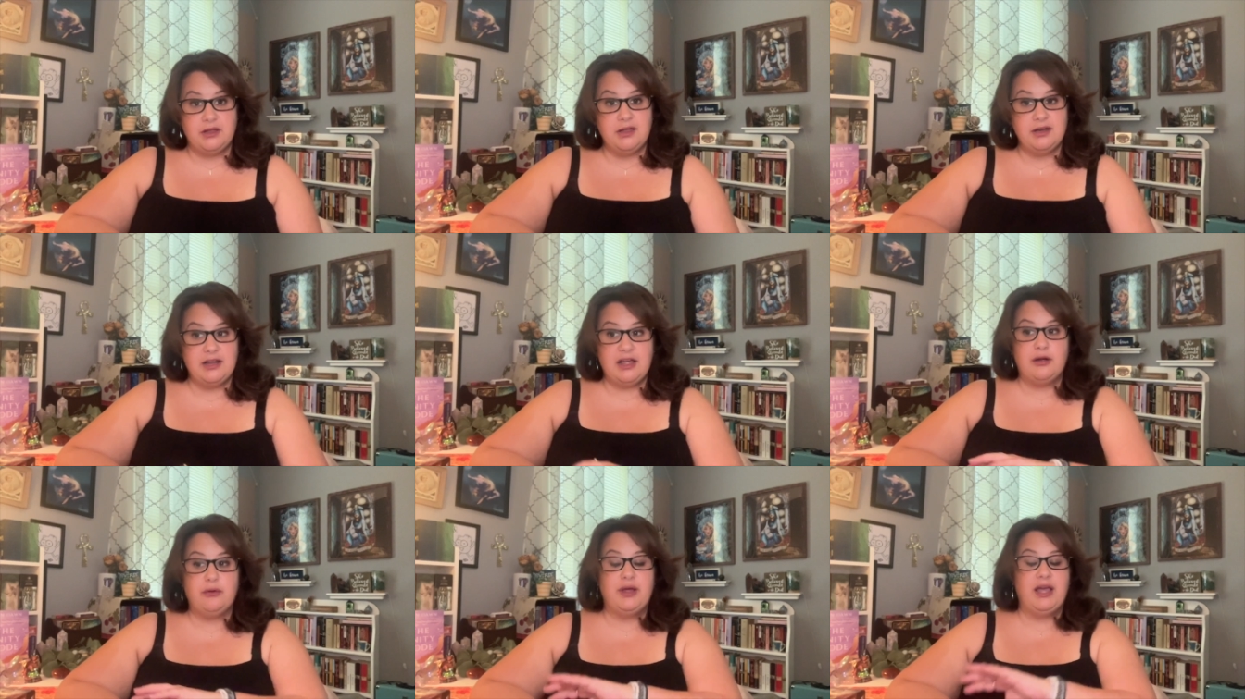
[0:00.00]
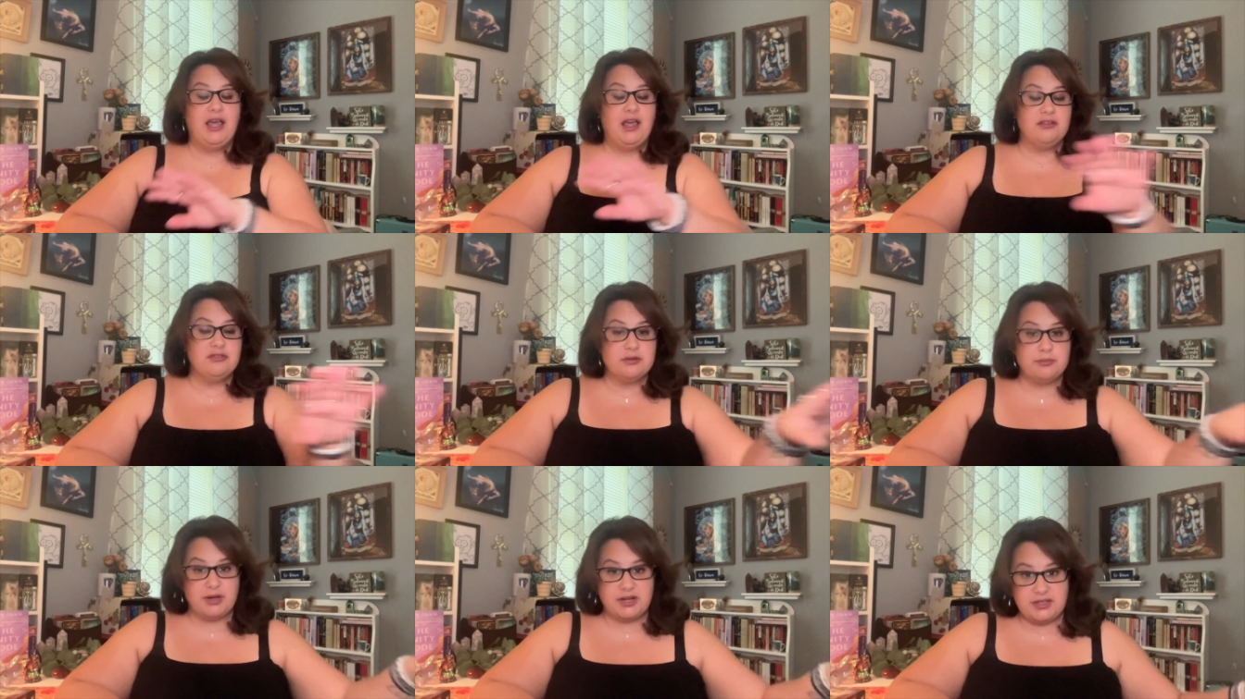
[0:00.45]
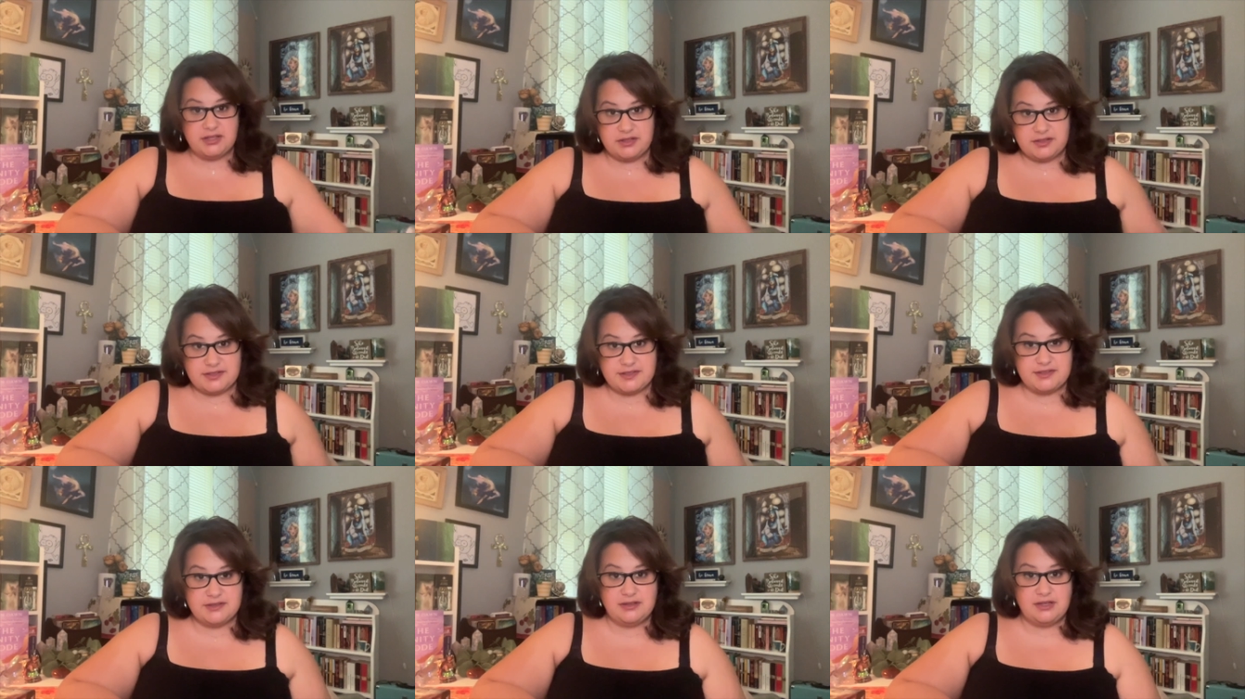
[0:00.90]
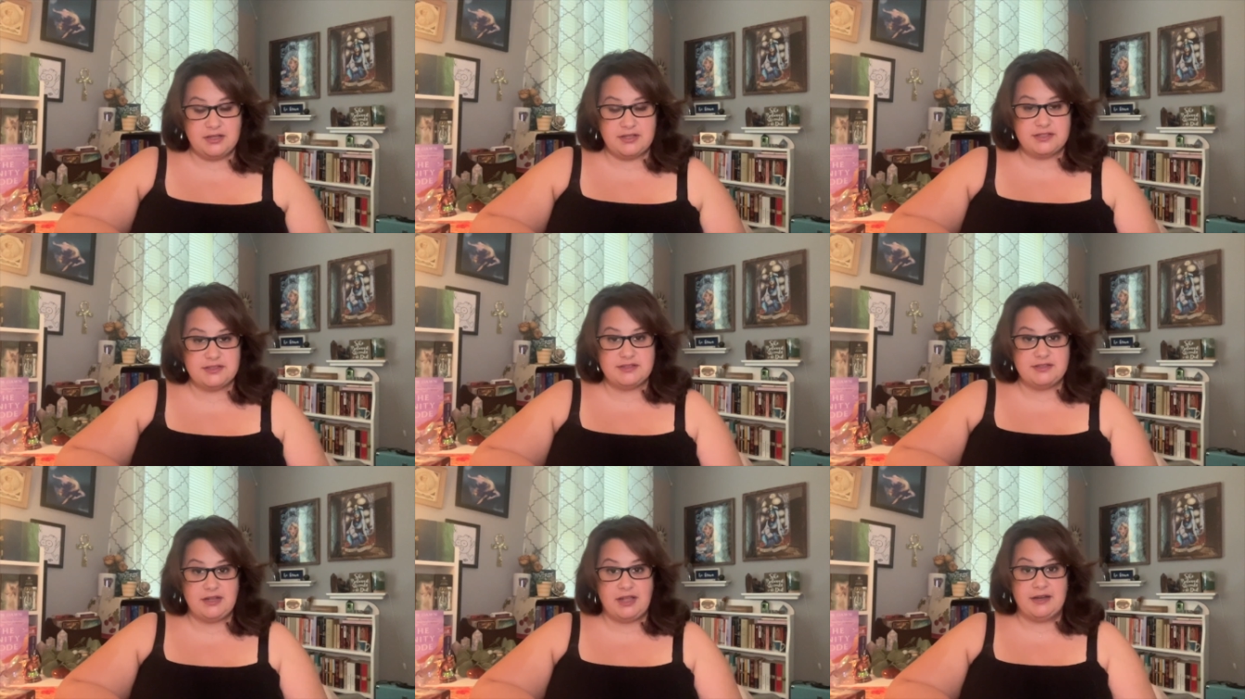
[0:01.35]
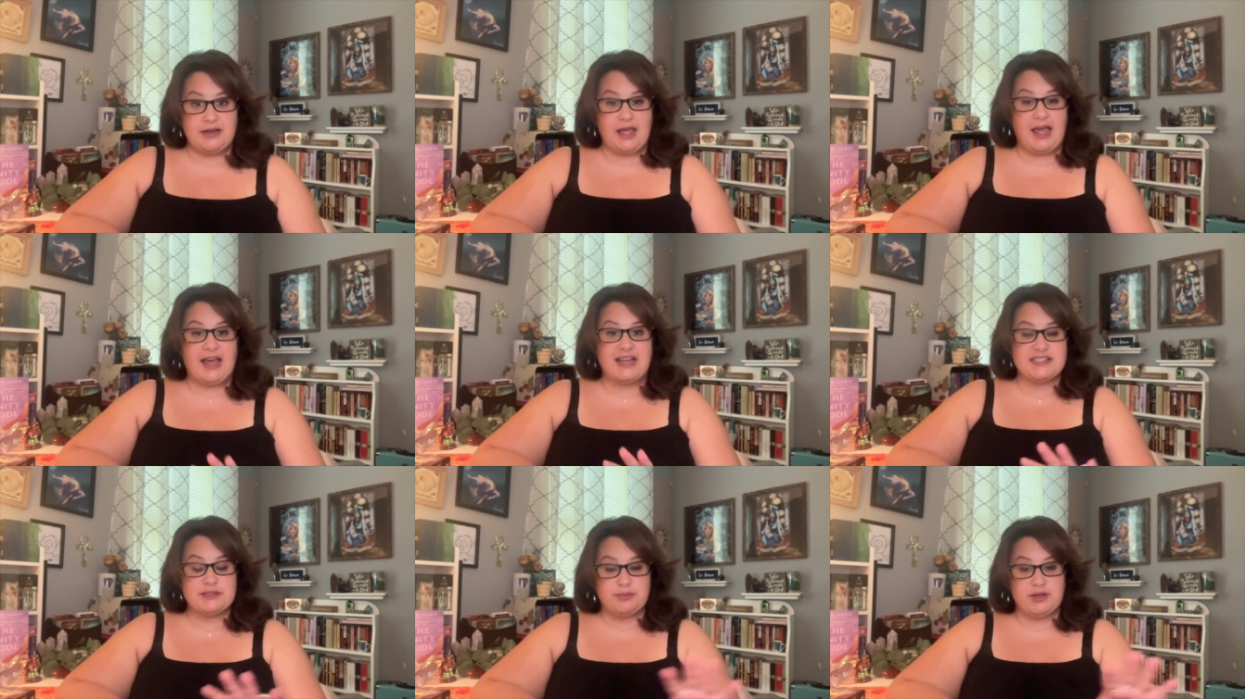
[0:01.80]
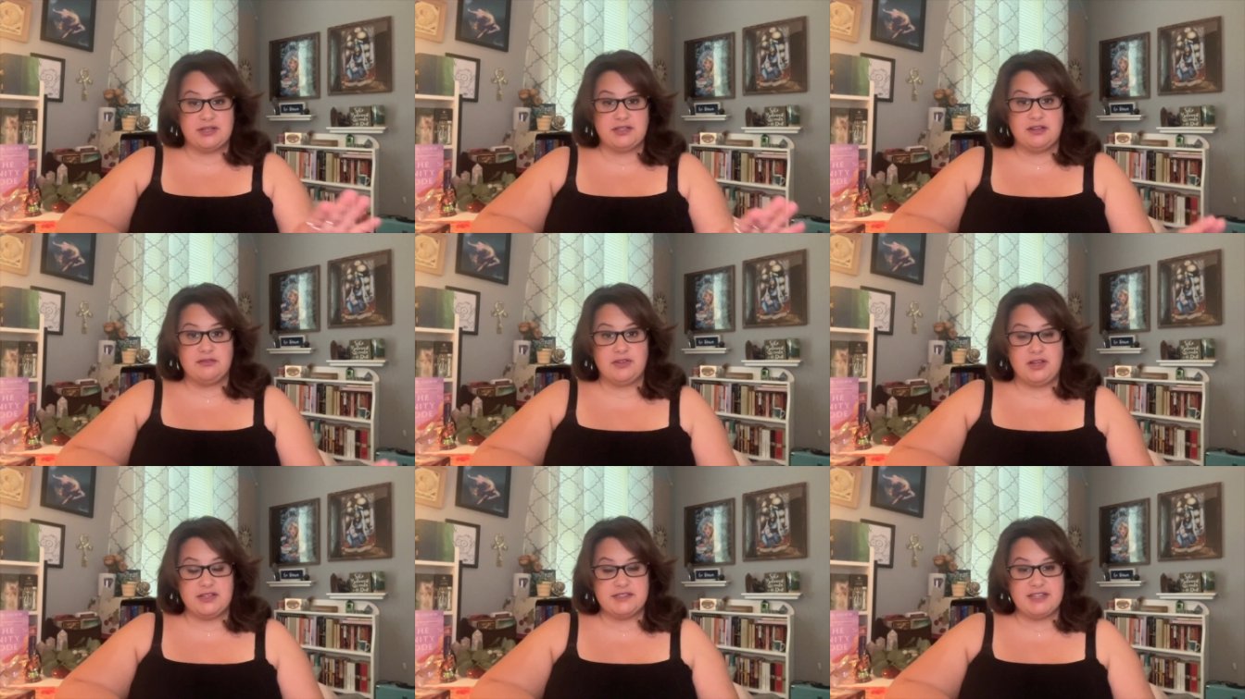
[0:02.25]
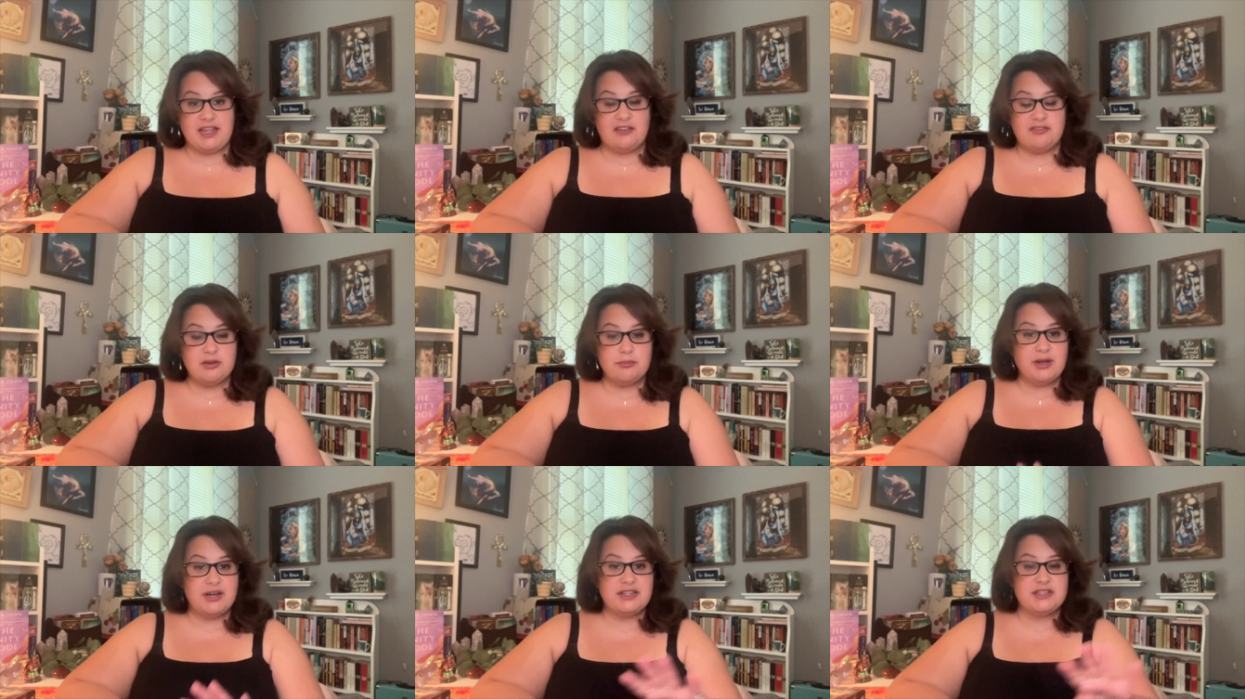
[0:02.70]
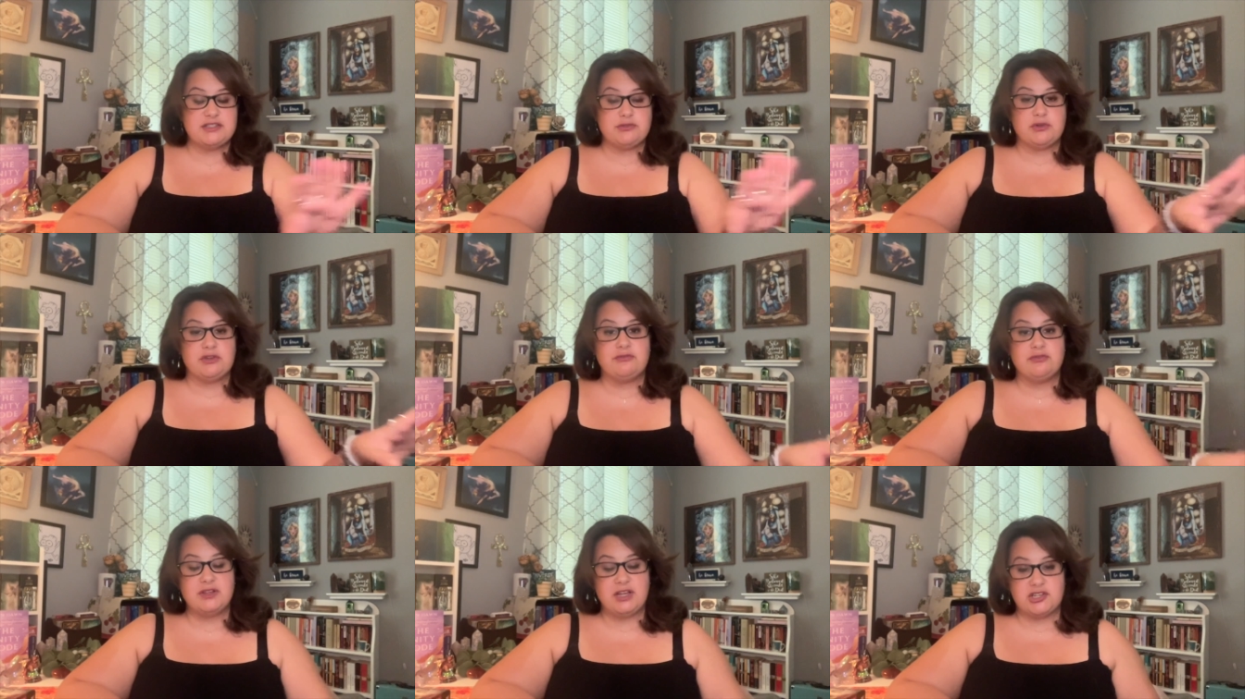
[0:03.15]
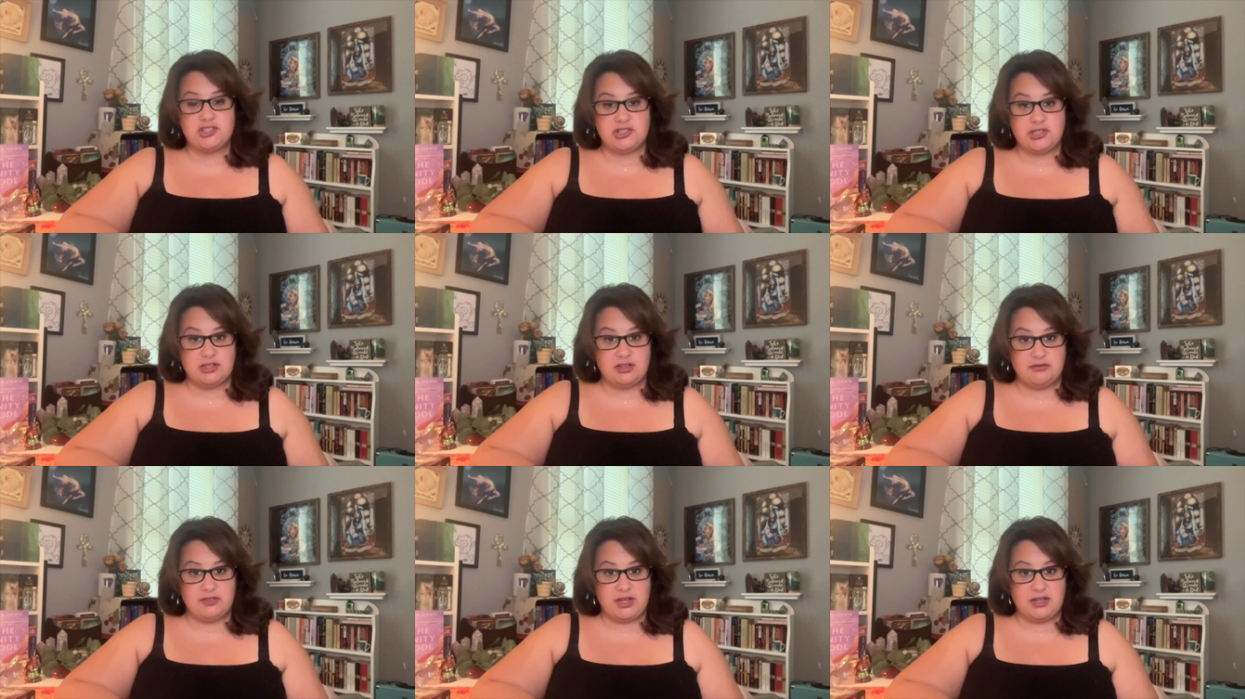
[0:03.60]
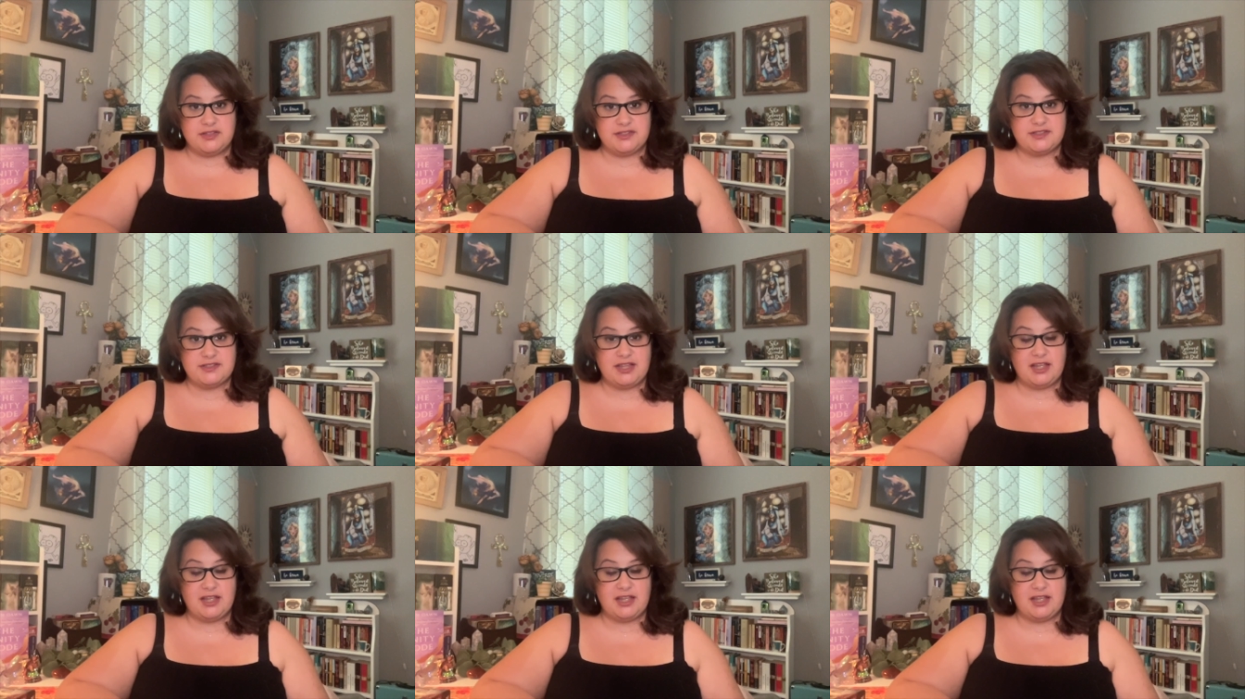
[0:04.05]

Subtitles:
Now, everybody is an aspect of us. Everybody is a reflection of us.